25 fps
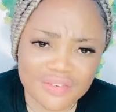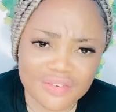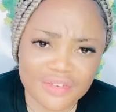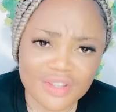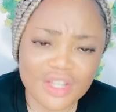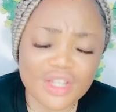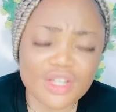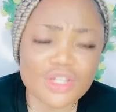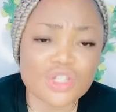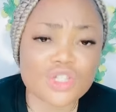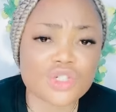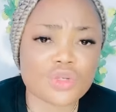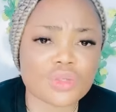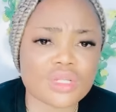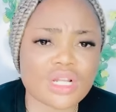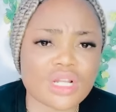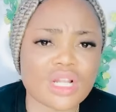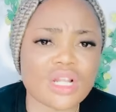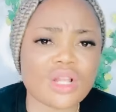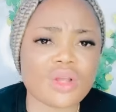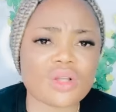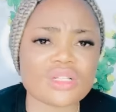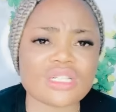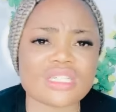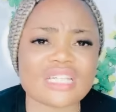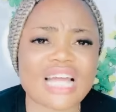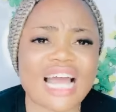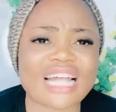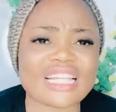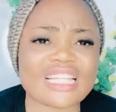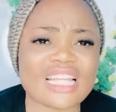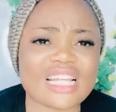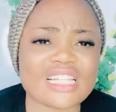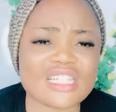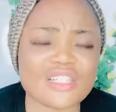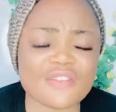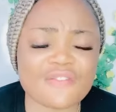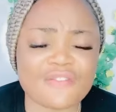So the Lord is
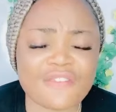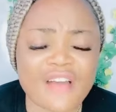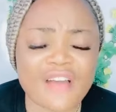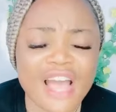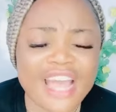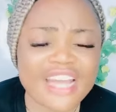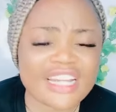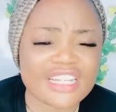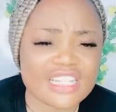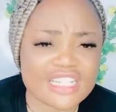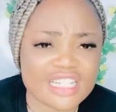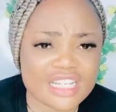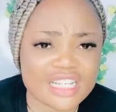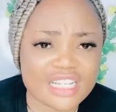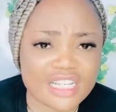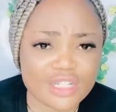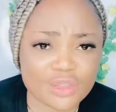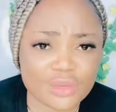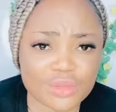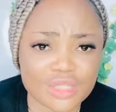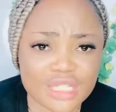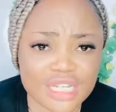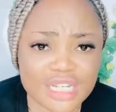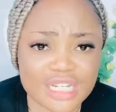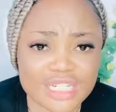identifying these little things.